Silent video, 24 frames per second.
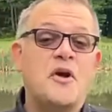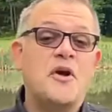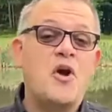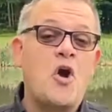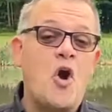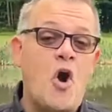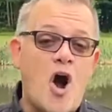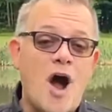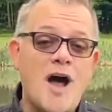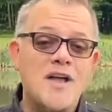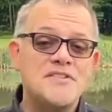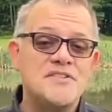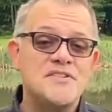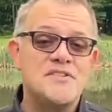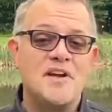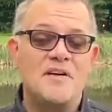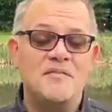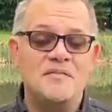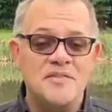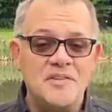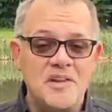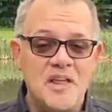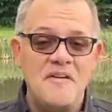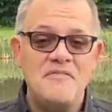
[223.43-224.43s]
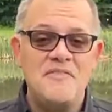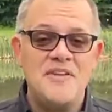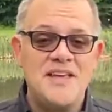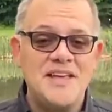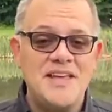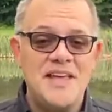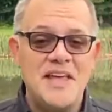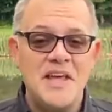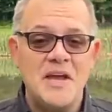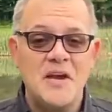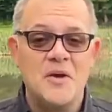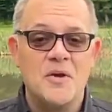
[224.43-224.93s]
cost of living
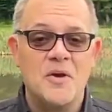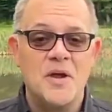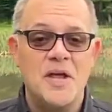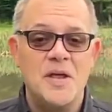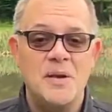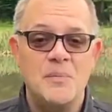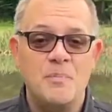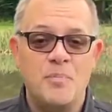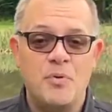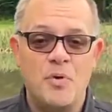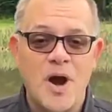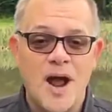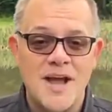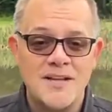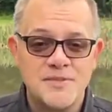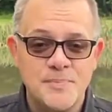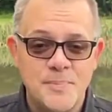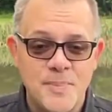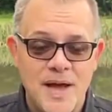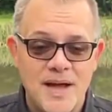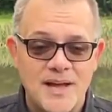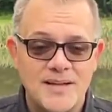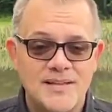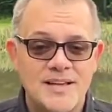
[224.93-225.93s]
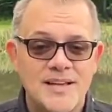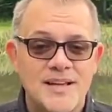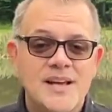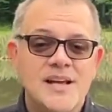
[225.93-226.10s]
here in Prospect.